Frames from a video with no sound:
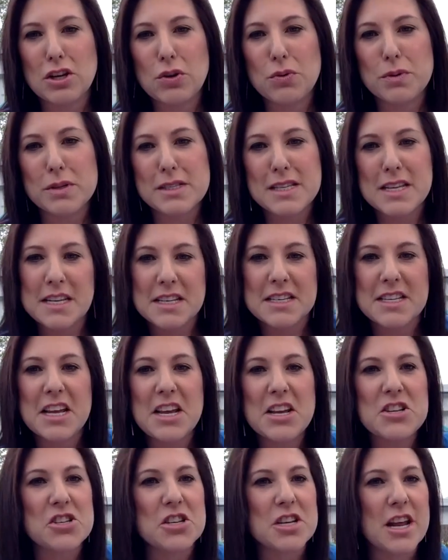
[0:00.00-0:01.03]
You would see
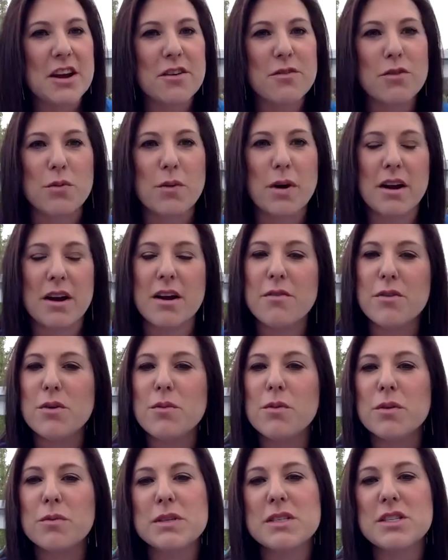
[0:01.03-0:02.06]
intention everywhere.
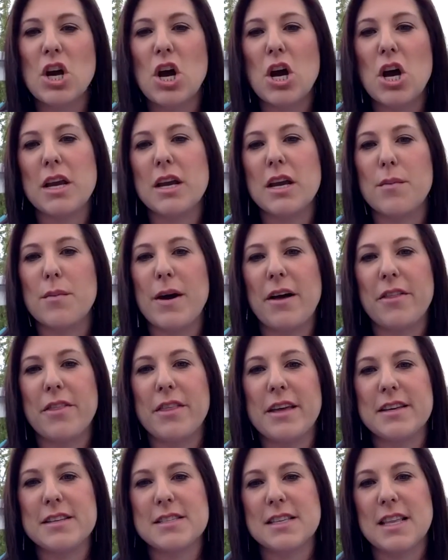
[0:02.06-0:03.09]
Everyone was talking about
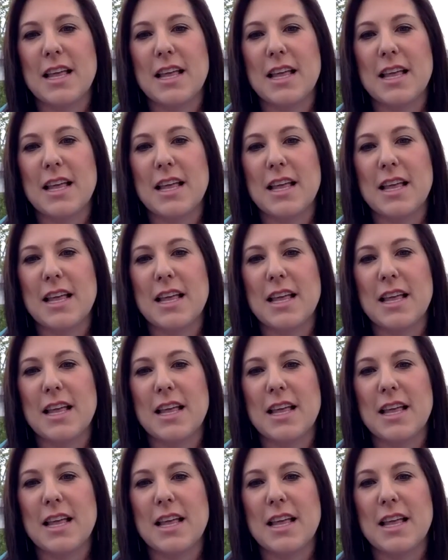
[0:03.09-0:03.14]
this.